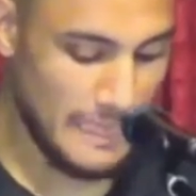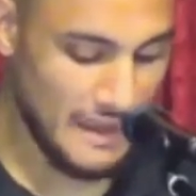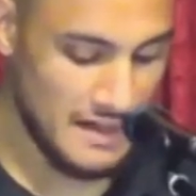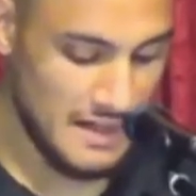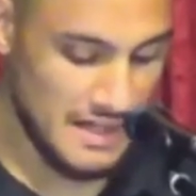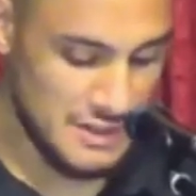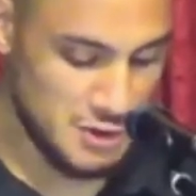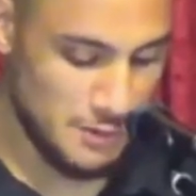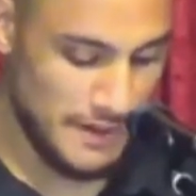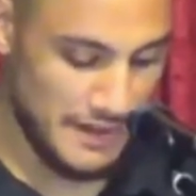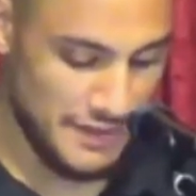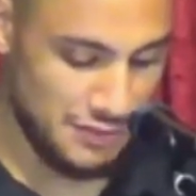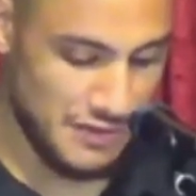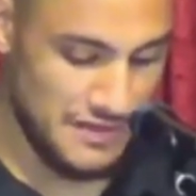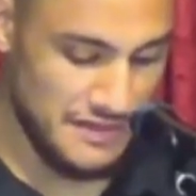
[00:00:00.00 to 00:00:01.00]
So about
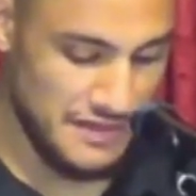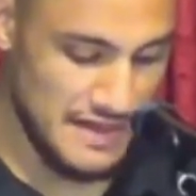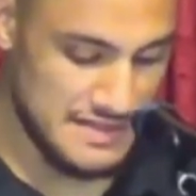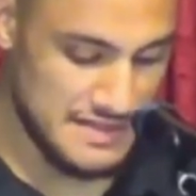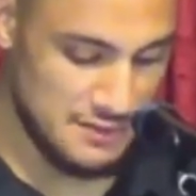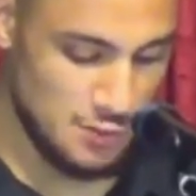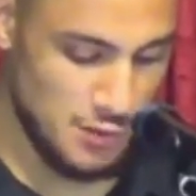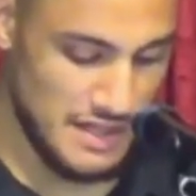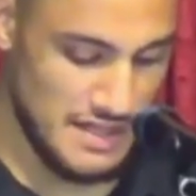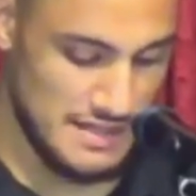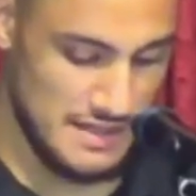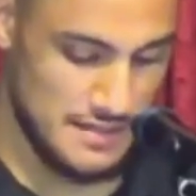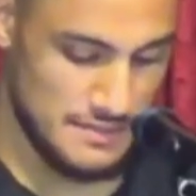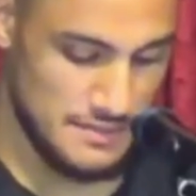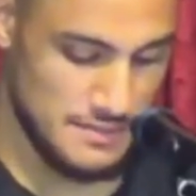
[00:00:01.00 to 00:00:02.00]
3,000 went
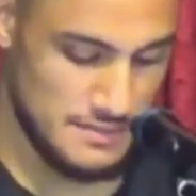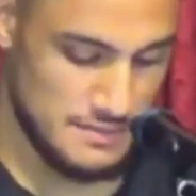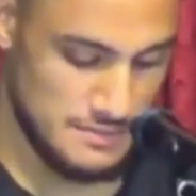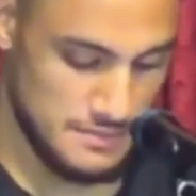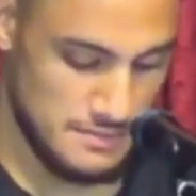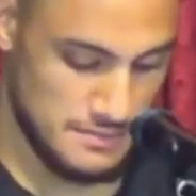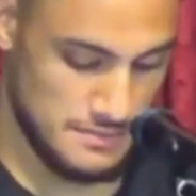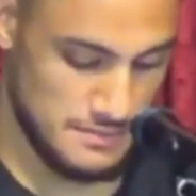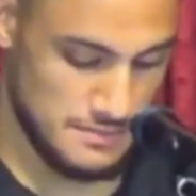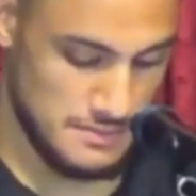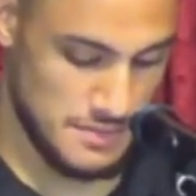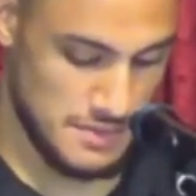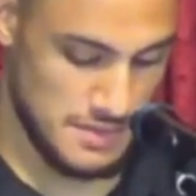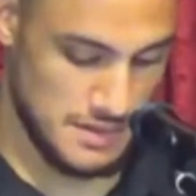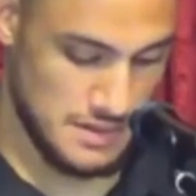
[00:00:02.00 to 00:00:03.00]
up,
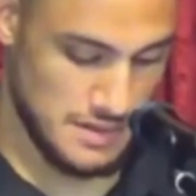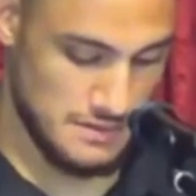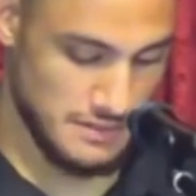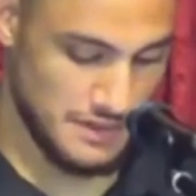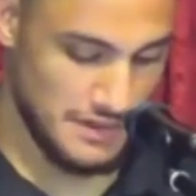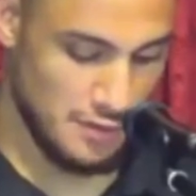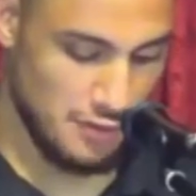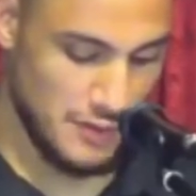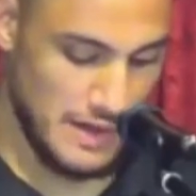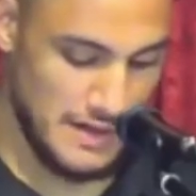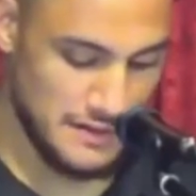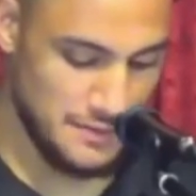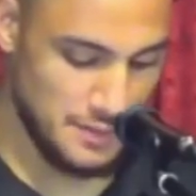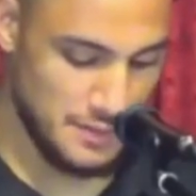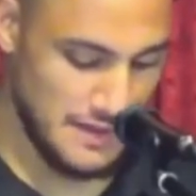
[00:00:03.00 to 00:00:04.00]
but they were
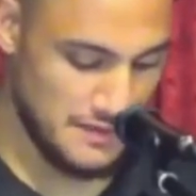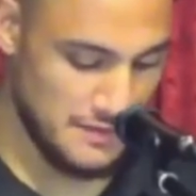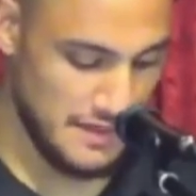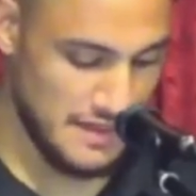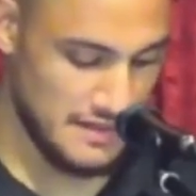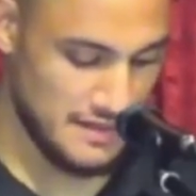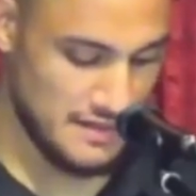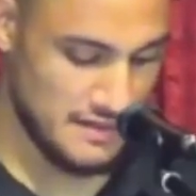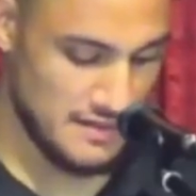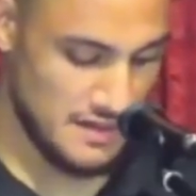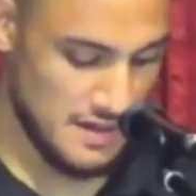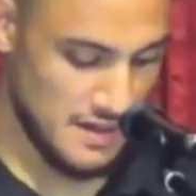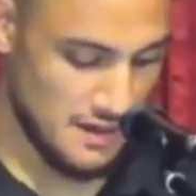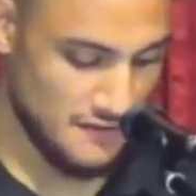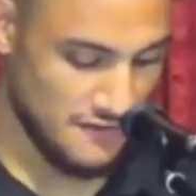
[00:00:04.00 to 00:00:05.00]
routed by the men
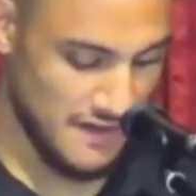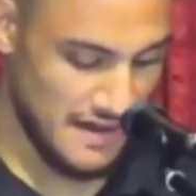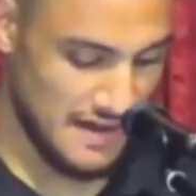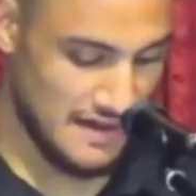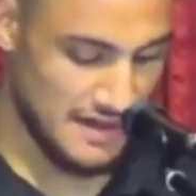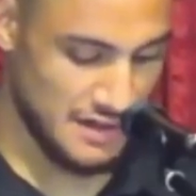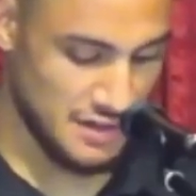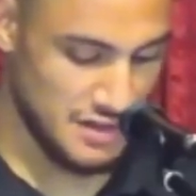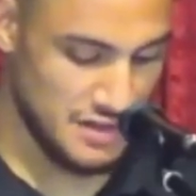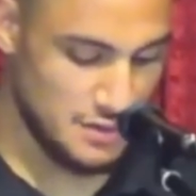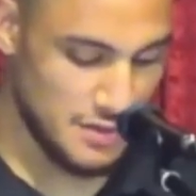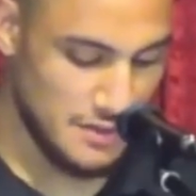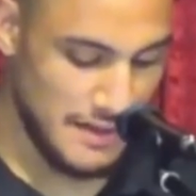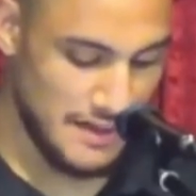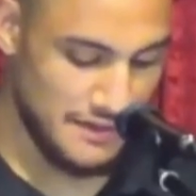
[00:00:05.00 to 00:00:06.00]
of Ai, who killed
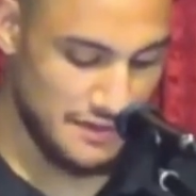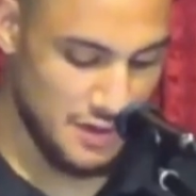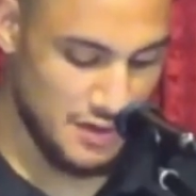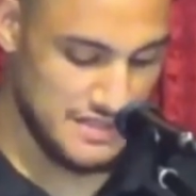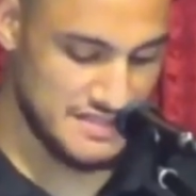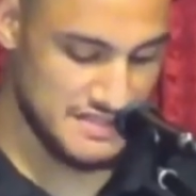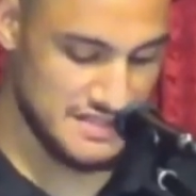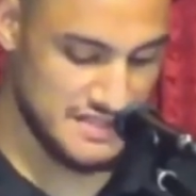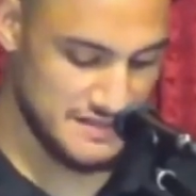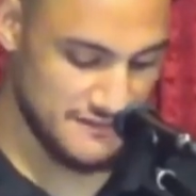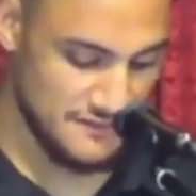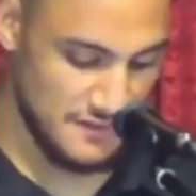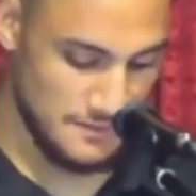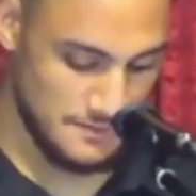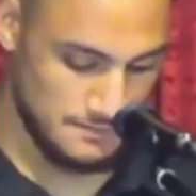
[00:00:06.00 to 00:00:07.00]
about 36 of
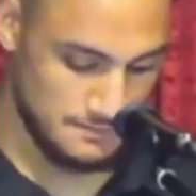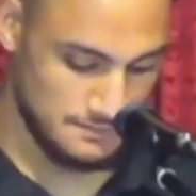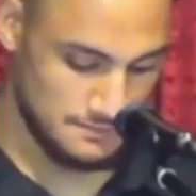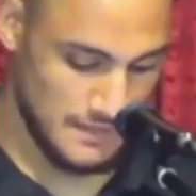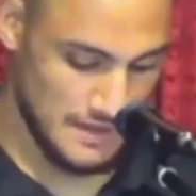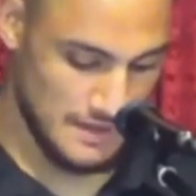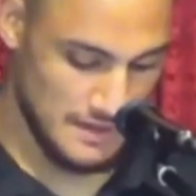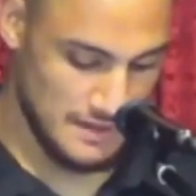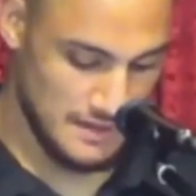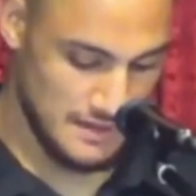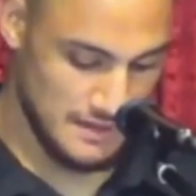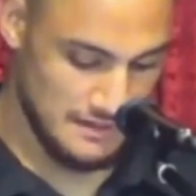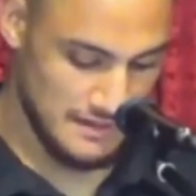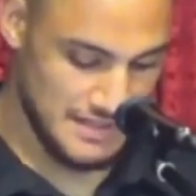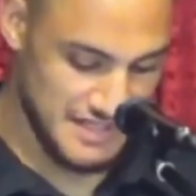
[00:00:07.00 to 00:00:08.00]
them.
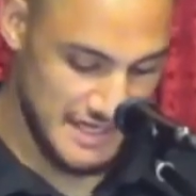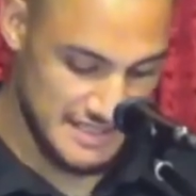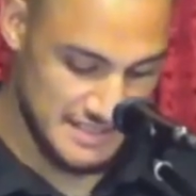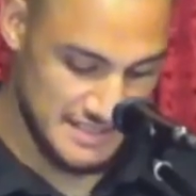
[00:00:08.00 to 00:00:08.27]
They chased the